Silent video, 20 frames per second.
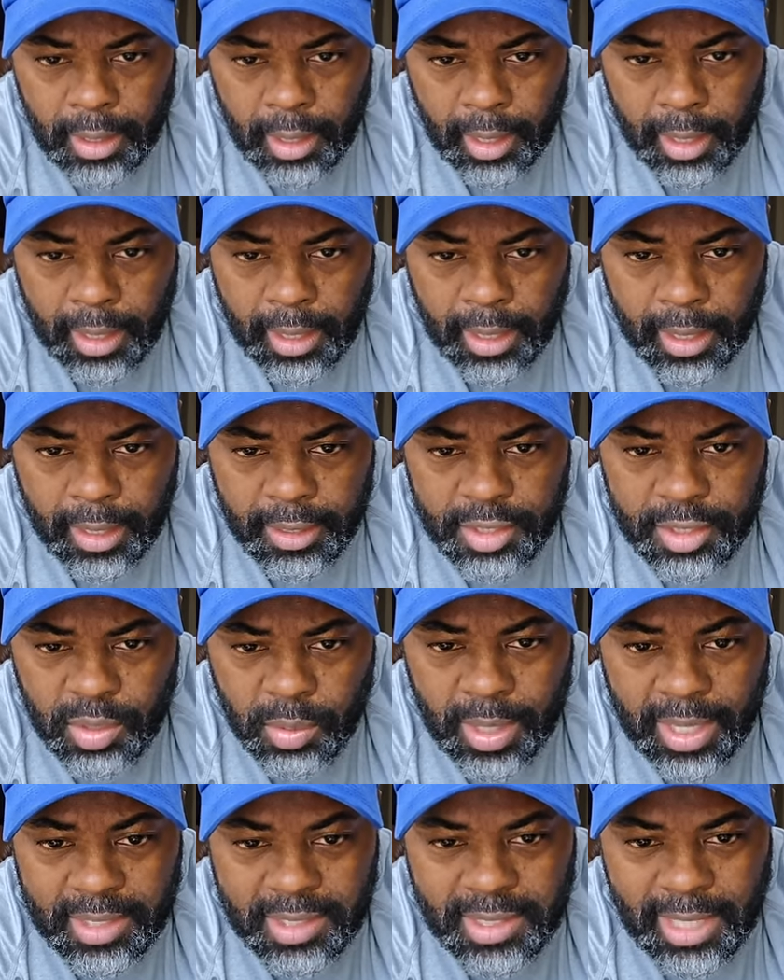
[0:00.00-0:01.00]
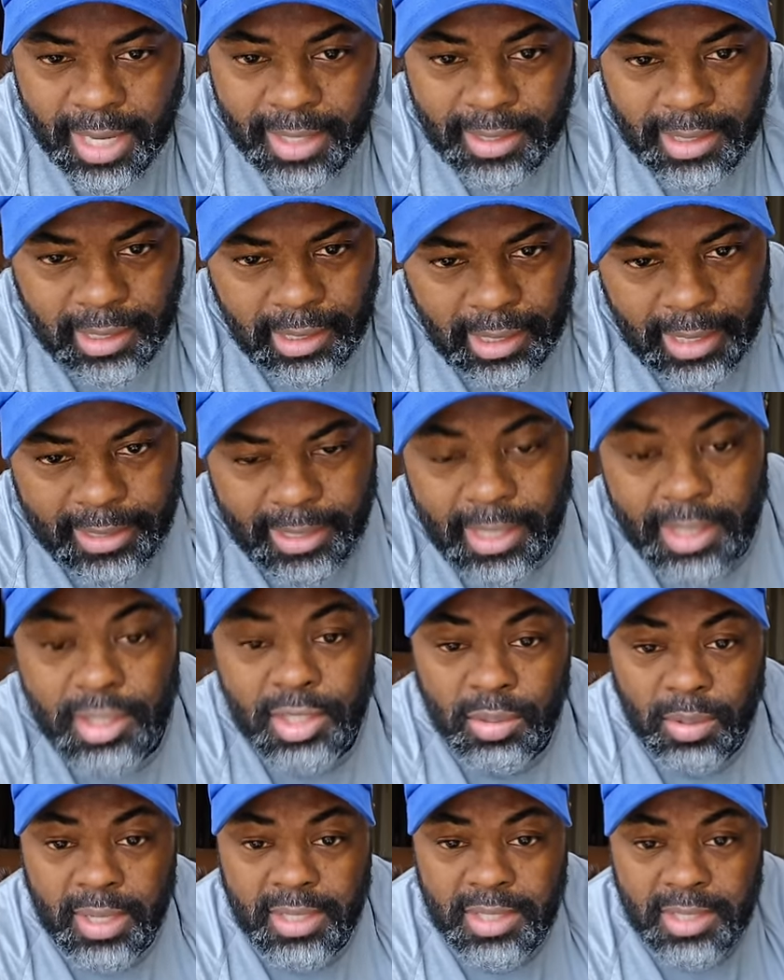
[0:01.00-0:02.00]
Uh, U.S. debt clock. Yeah,
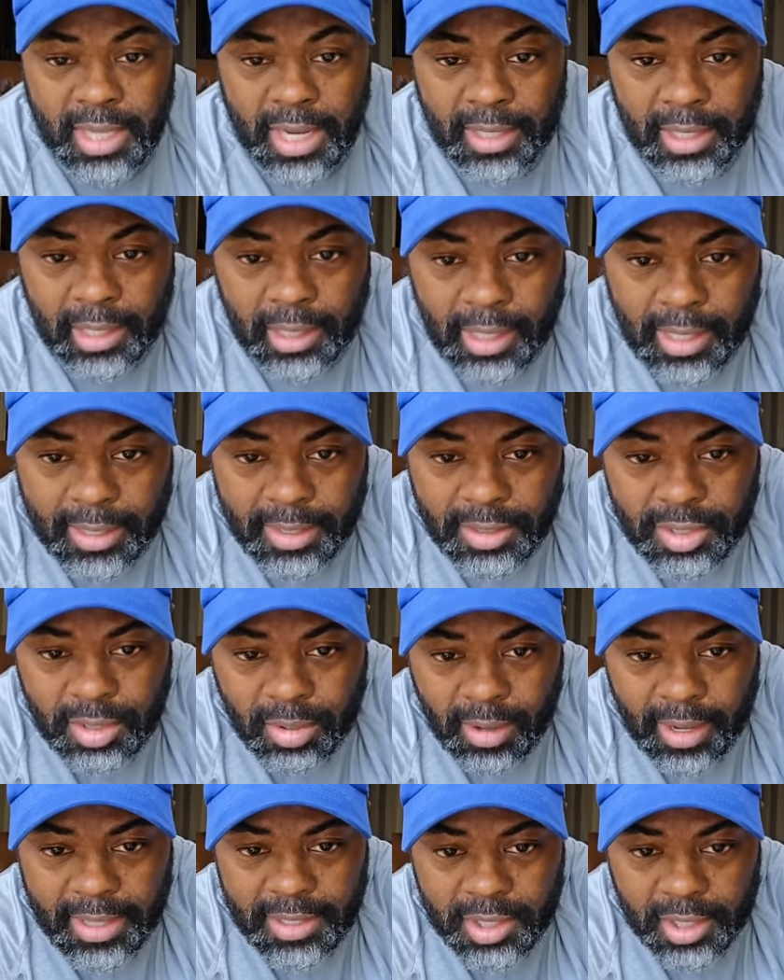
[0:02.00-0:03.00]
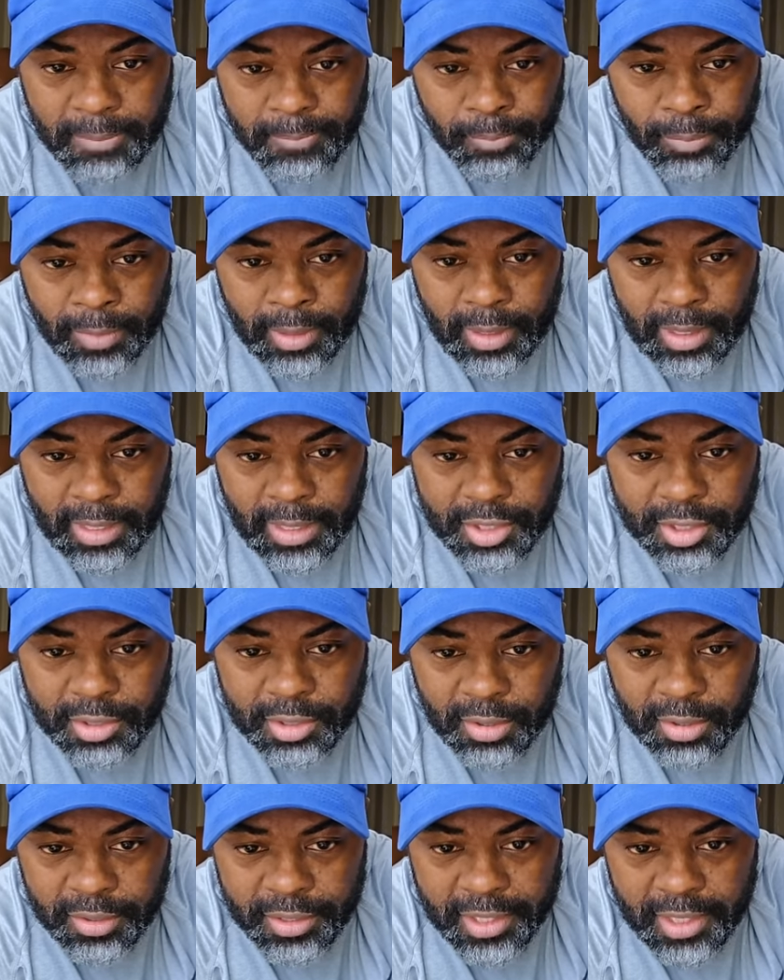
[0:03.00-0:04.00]
U.S. debt clock is crazy. It's
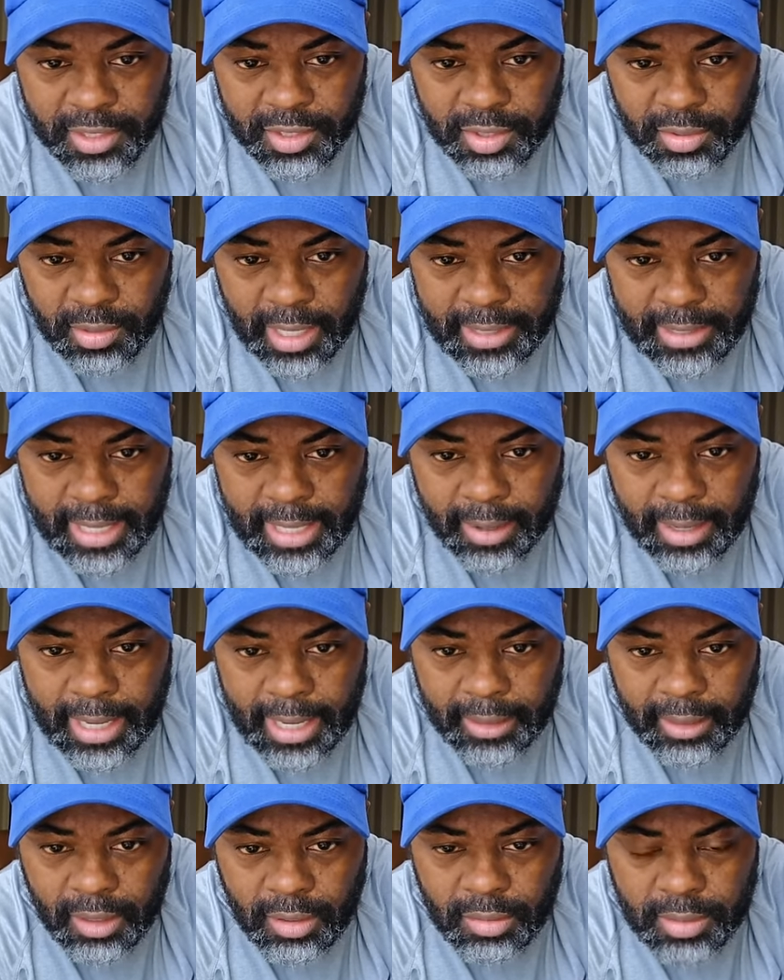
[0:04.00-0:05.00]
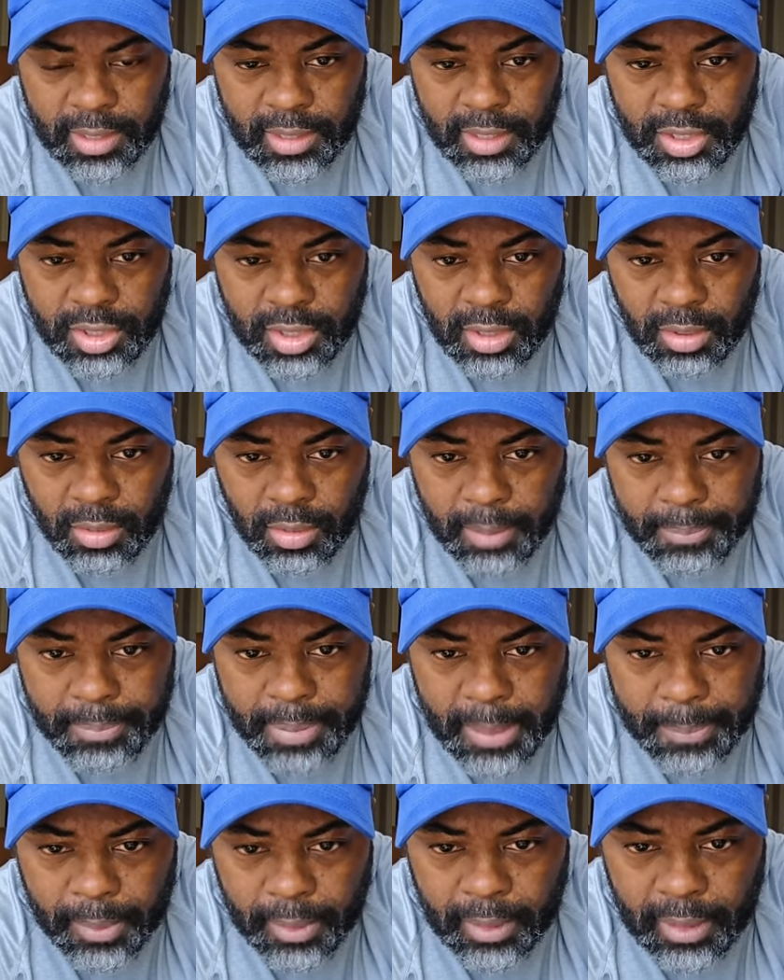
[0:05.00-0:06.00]
trillions right now. How long can this go on?
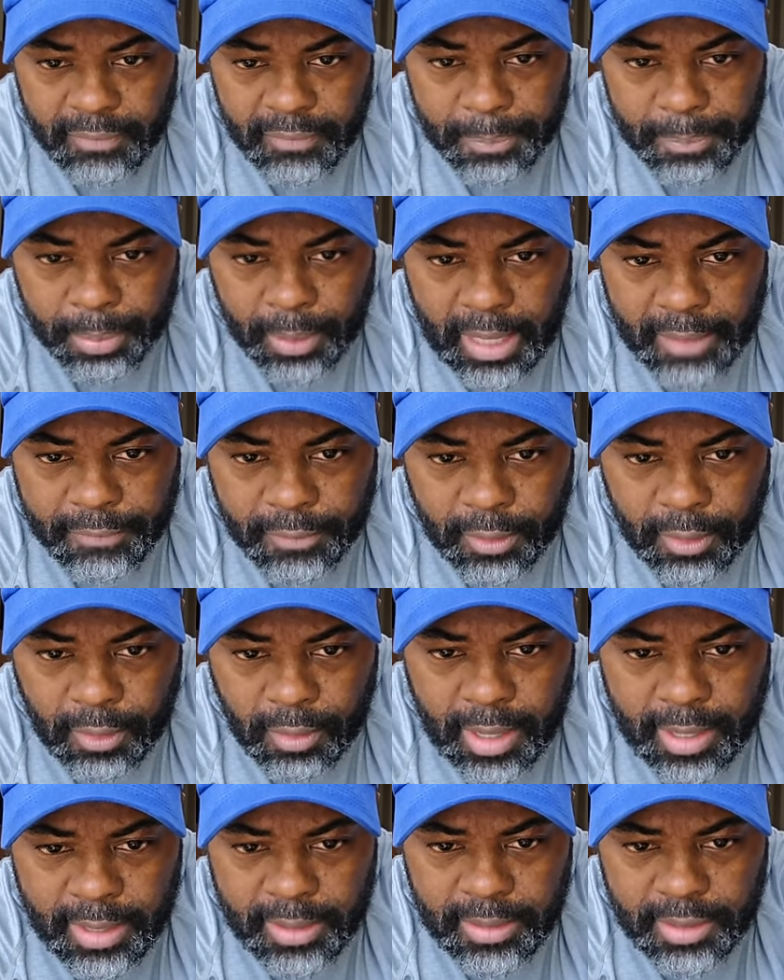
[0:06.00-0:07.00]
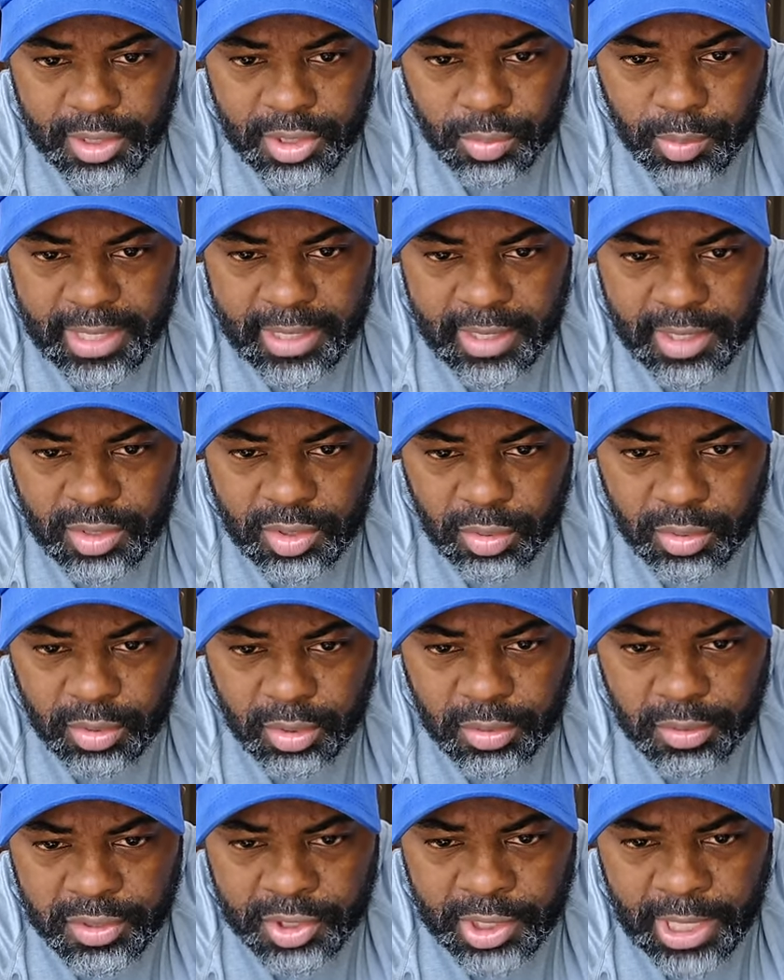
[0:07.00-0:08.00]
People love applying for credit. Just reading
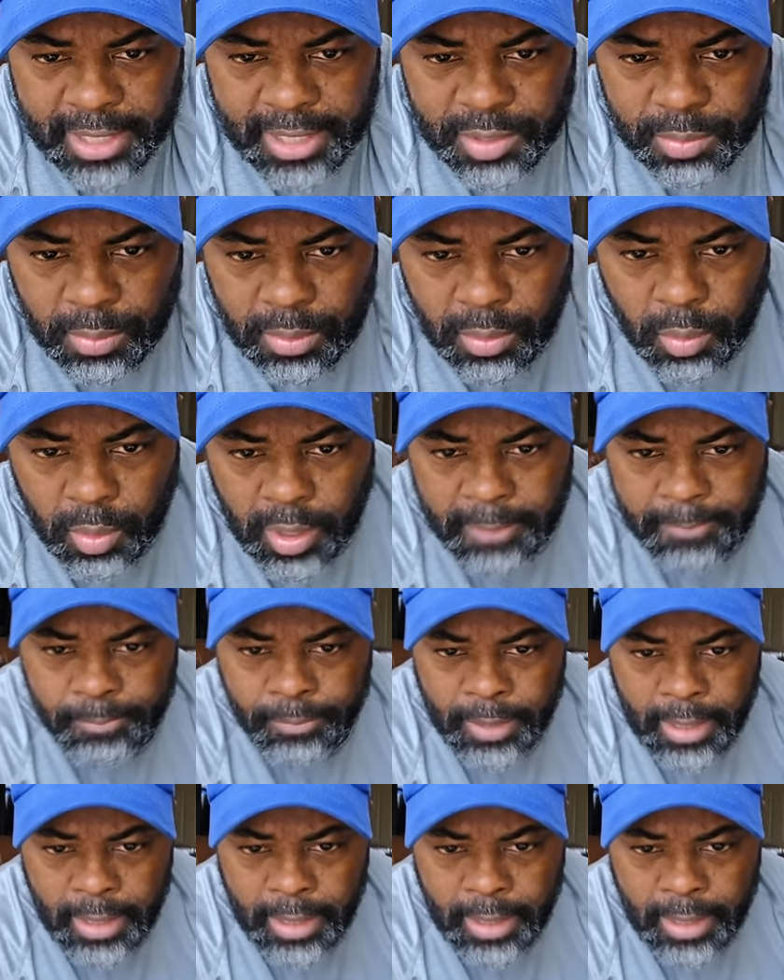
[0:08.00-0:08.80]
the chats real quick.